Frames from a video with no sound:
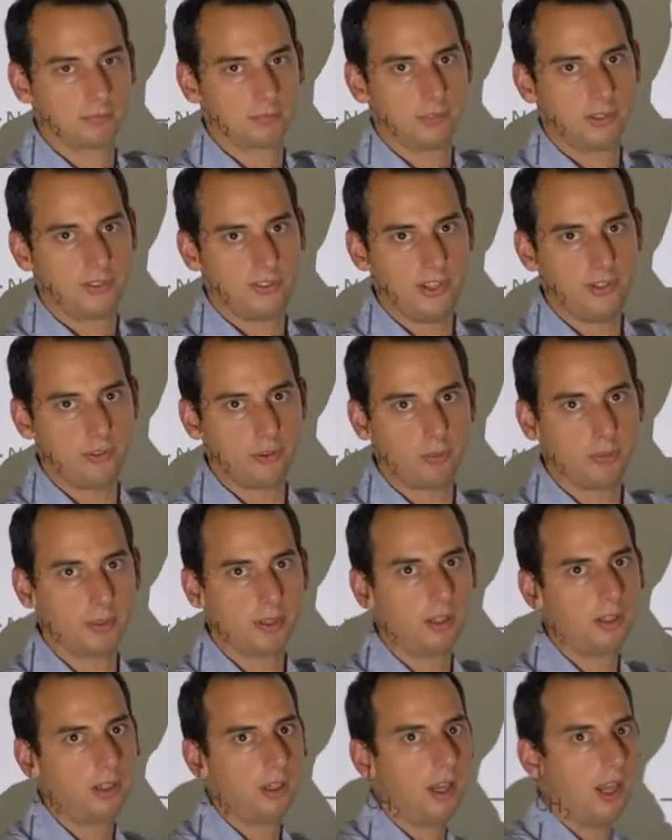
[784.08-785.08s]

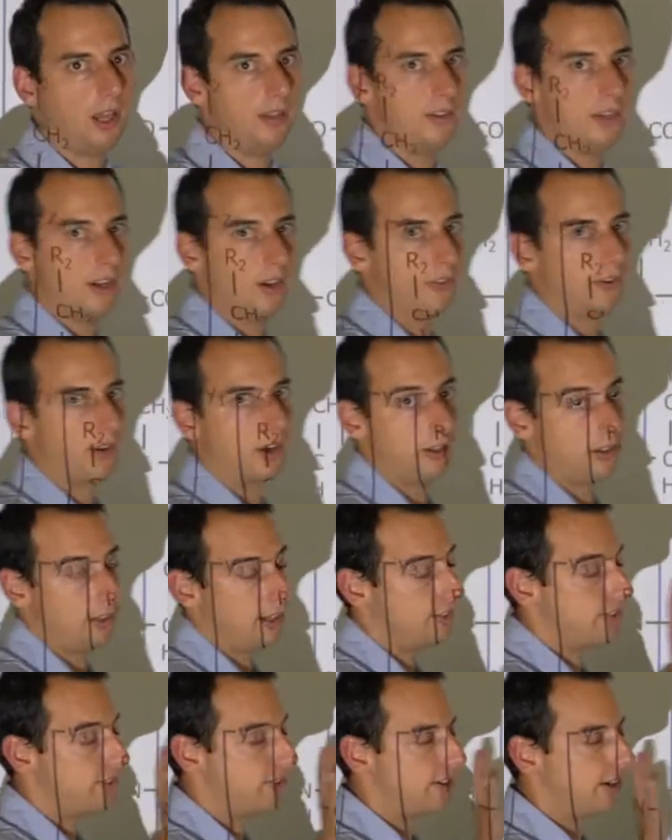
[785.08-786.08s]
C-terminal and the other
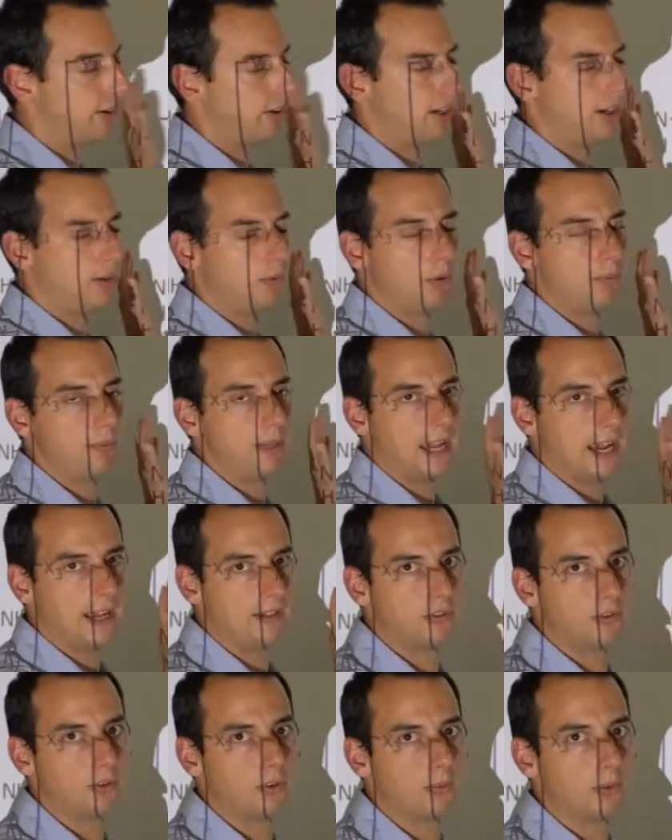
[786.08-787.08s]
necessarily will be
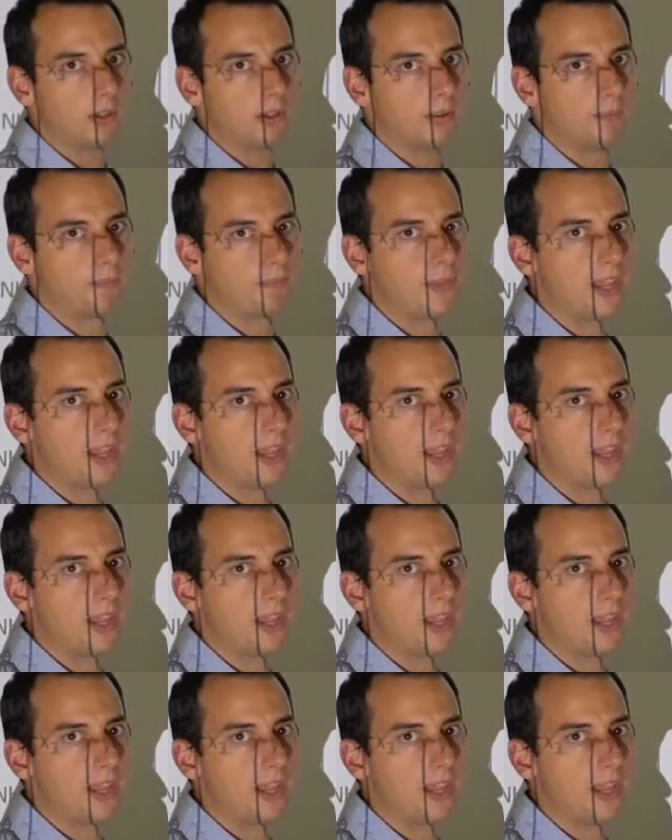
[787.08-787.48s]
N-terminal.